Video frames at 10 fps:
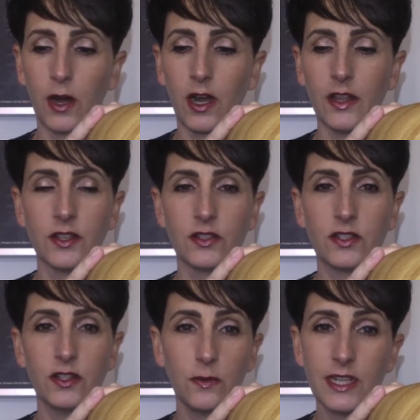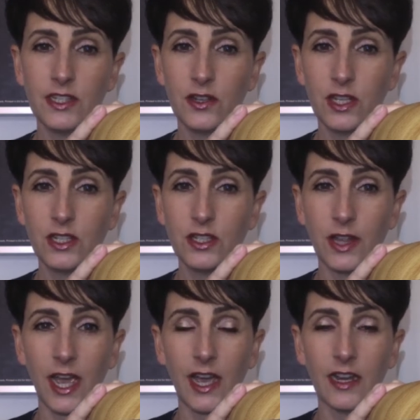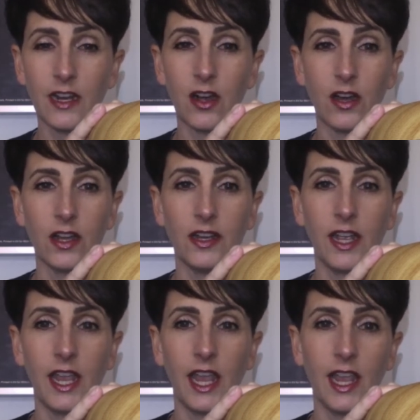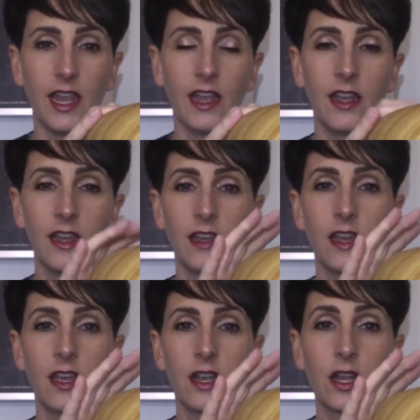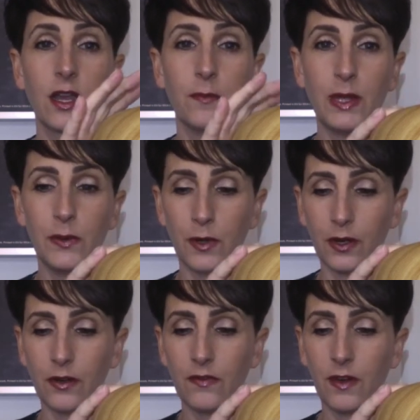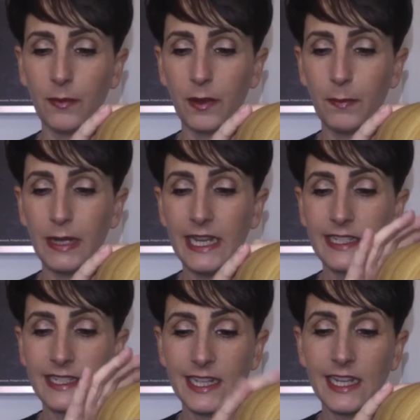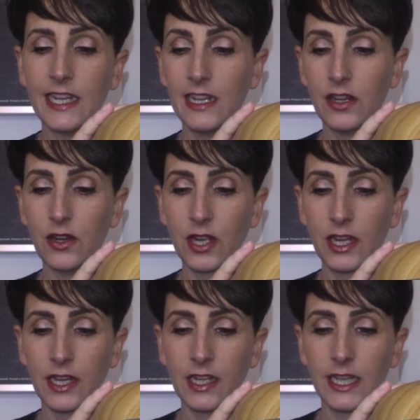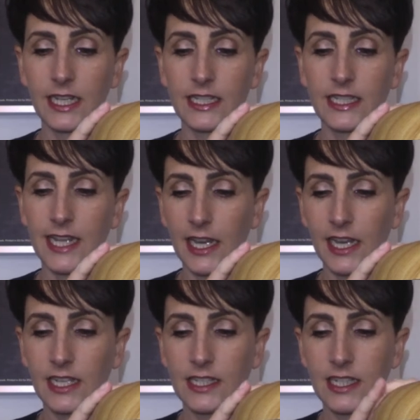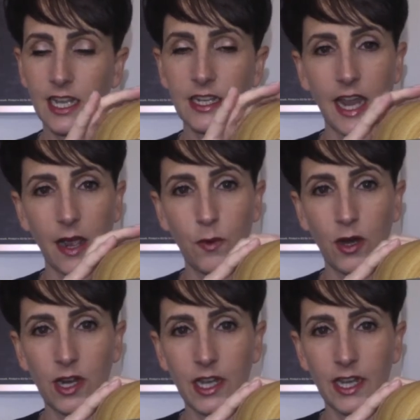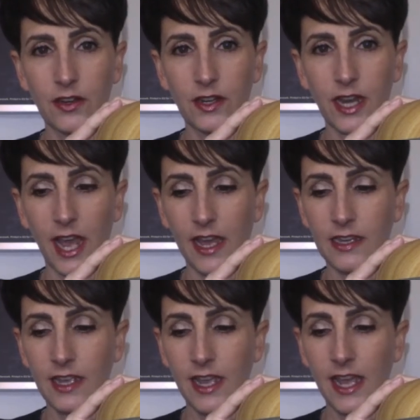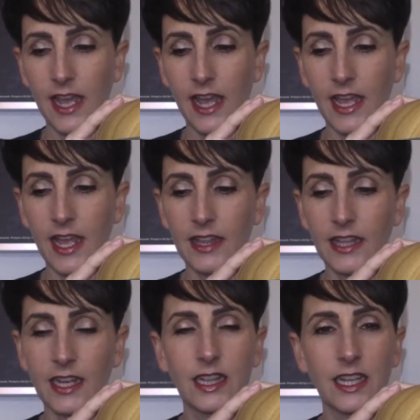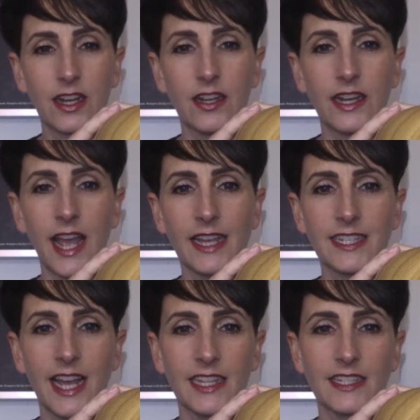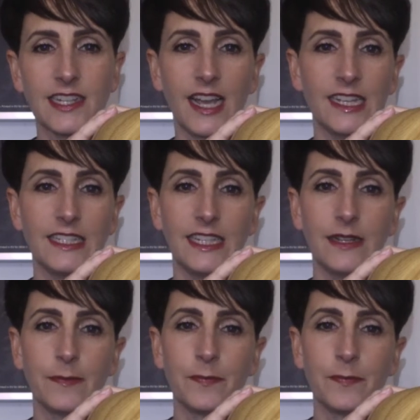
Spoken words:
And there's two ways you can do that on a computer. From a PC, you're going to click Settings, Network and Internet, and then click on SSID.